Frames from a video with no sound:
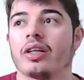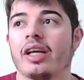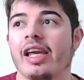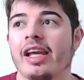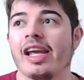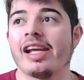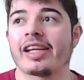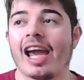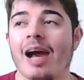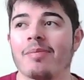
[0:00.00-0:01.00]
it
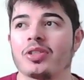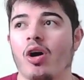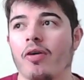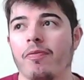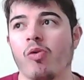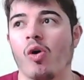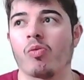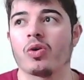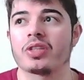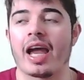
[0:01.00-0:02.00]
capped off what
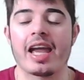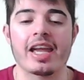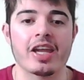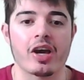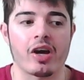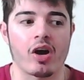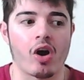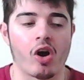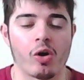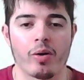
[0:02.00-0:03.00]
was a
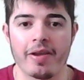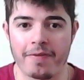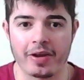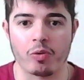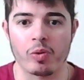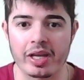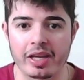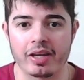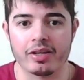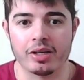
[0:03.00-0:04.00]
horrific week
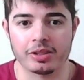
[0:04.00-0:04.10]
as